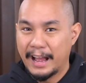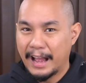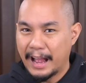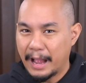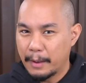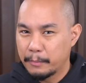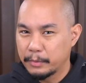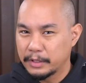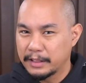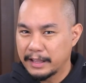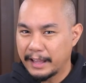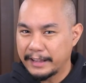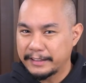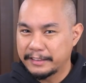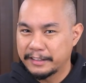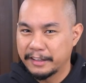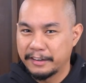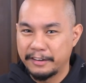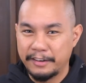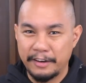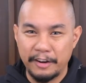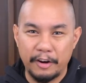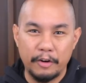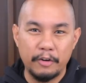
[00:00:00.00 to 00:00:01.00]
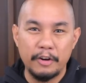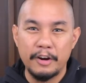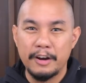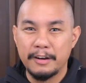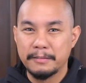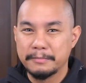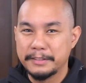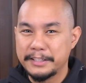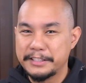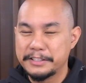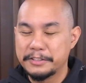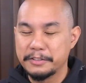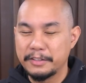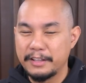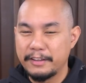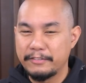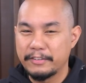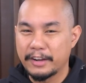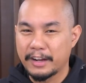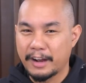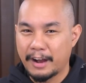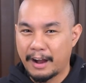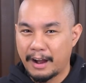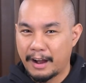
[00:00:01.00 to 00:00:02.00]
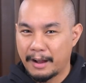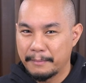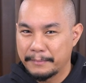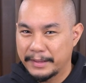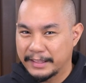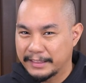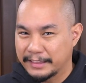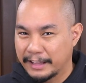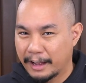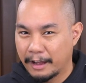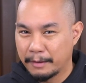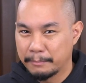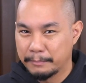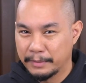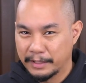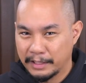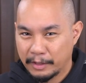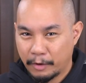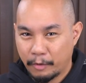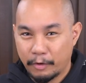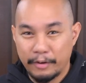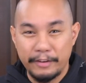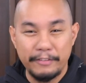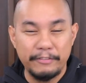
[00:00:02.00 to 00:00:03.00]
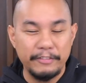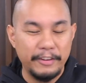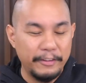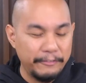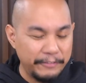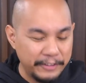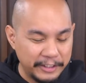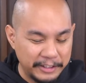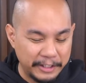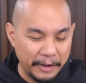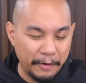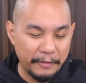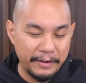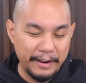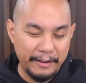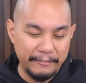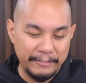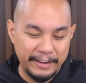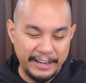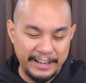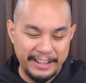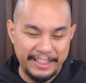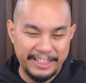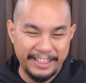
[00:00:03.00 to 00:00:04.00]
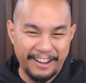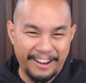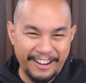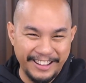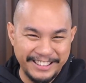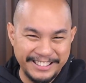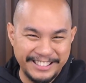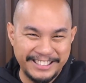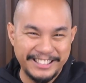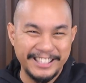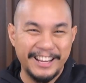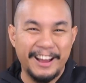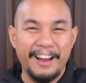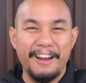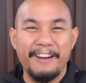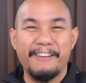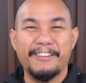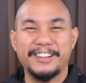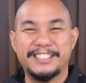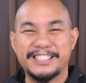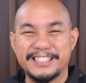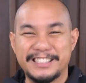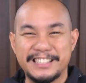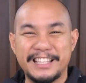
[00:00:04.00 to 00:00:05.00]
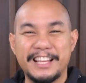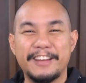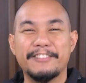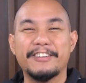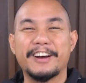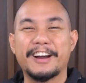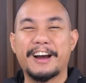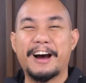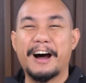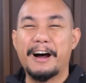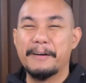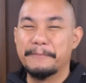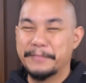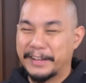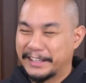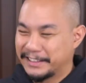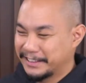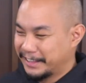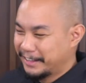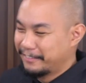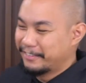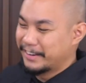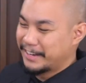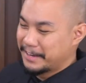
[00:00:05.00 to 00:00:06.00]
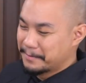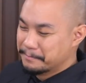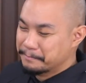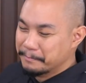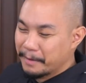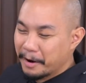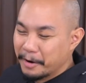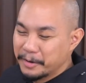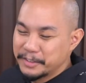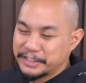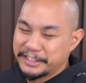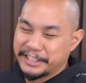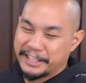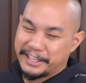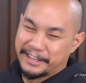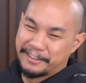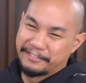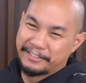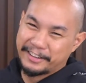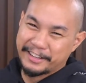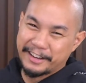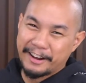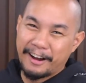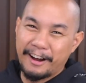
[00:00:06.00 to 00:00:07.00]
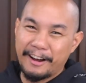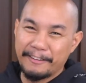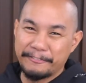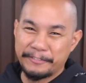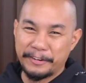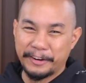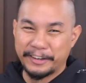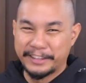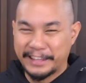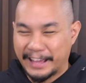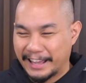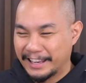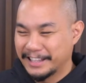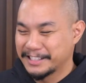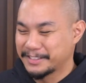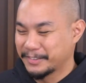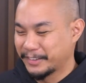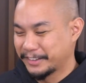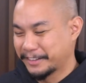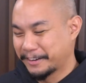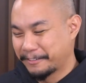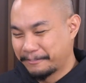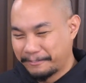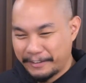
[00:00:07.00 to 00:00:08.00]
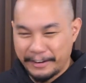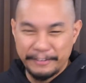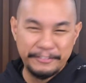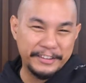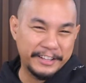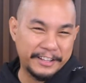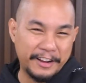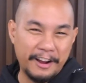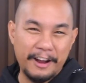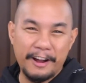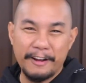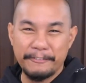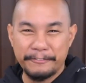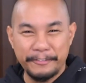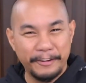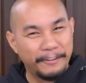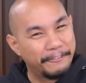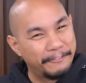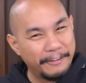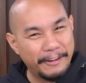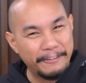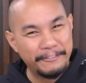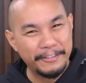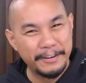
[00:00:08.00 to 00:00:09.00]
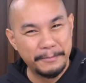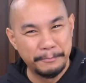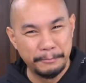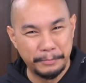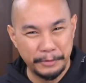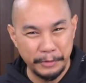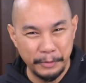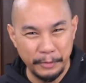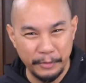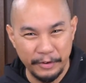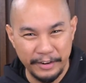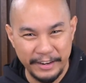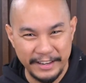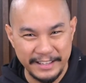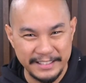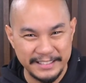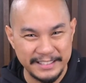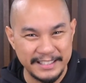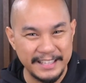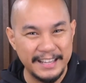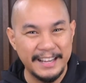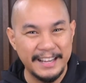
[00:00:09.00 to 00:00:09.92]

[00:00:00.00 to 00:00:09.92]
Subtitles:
I would like to know. Please do leave a comment down below, or even if you don't have any thoughts, just leave a comment, leave an emoji of a coffee, or tell us what your favorite coffee or favorite brewer is.